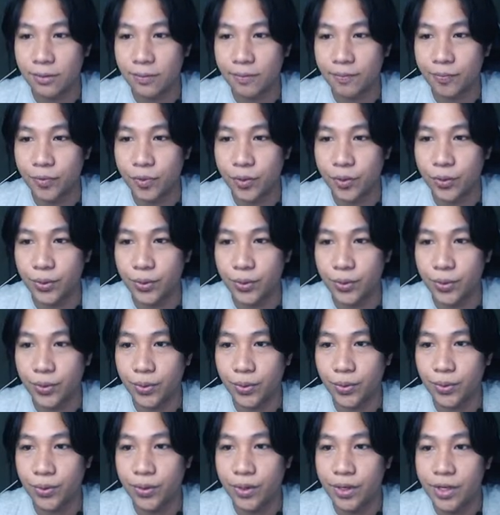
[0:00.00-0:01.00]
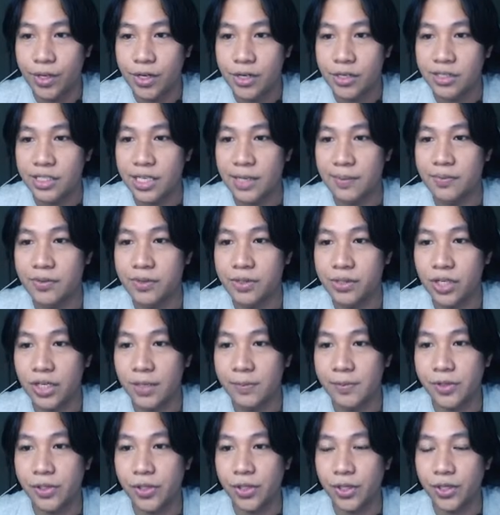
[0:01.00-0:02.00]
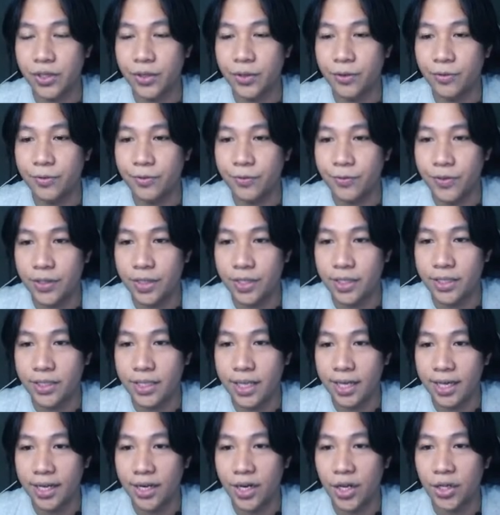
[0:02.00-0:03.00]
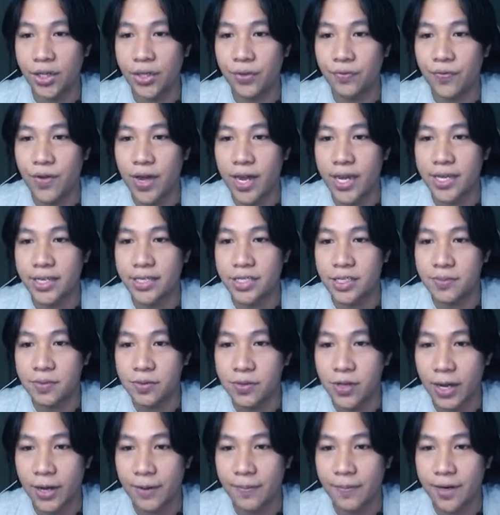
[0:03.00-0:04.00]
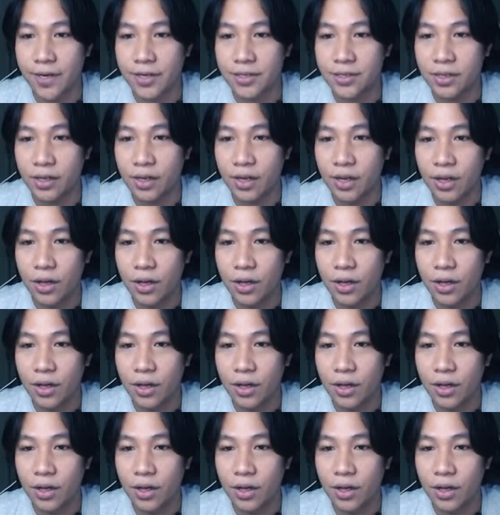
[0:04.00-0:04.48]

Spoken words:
to subscription feed and notify subscribers